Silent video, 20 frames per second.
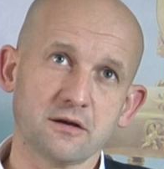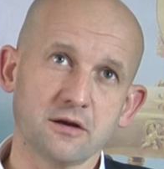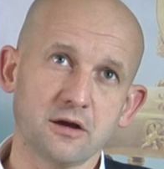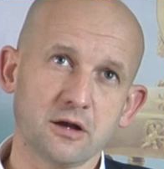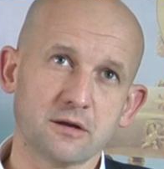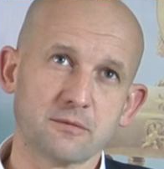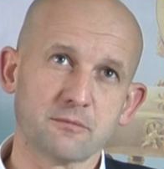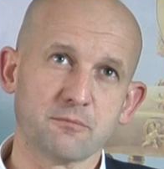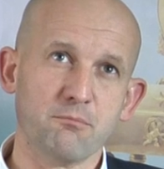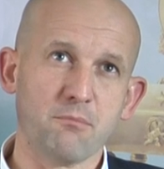
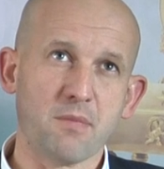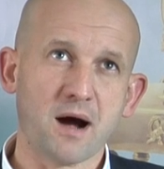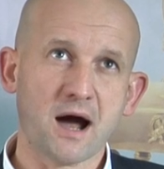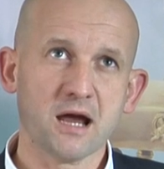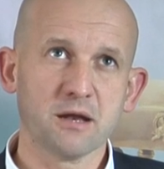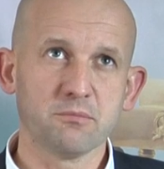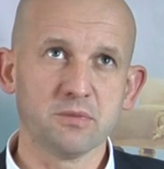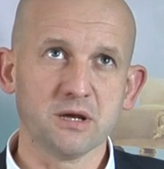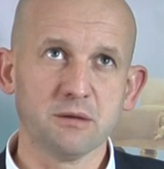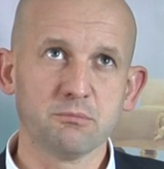It
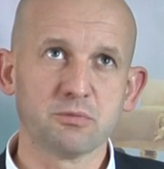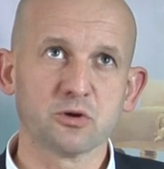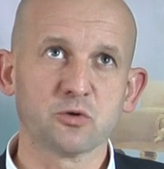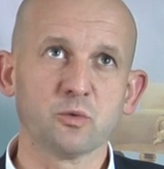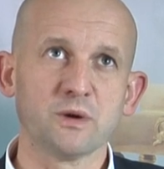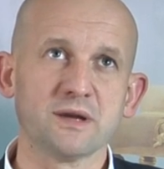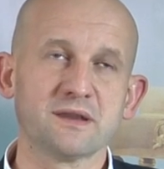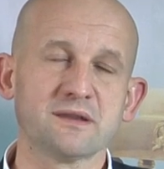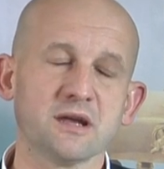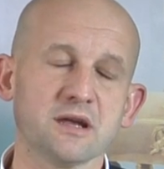might be, but
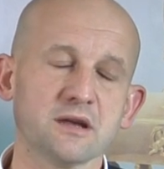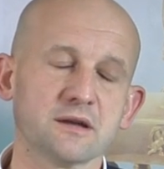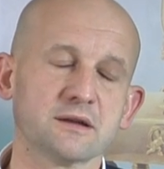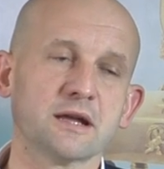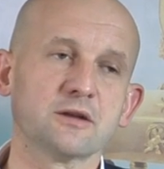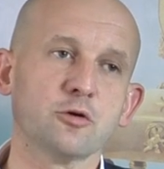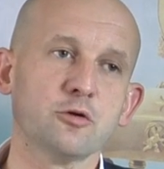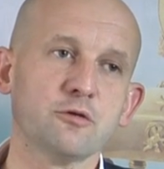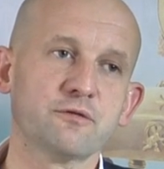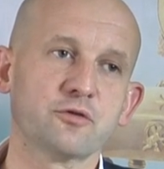we think
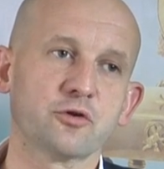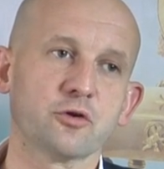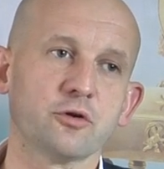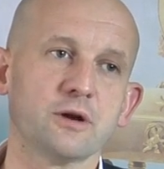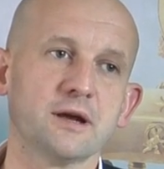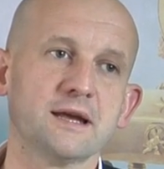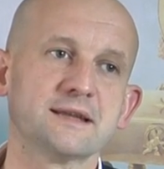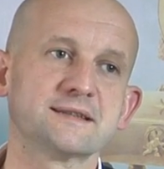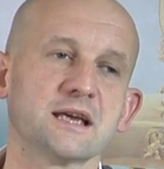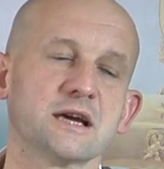that
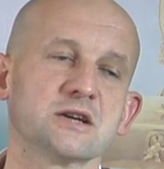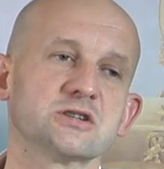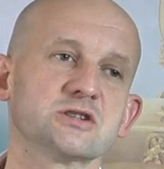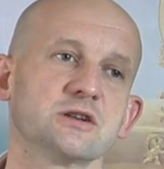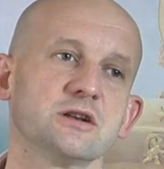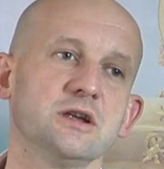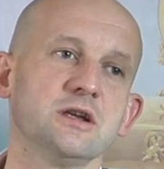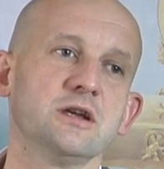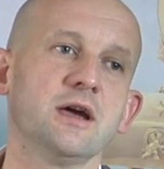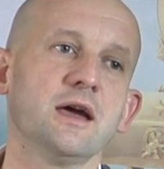overall it's
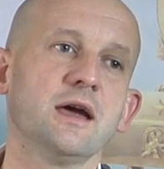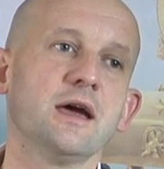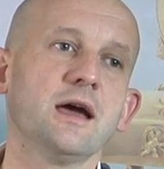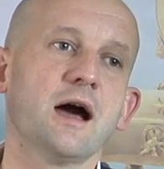actually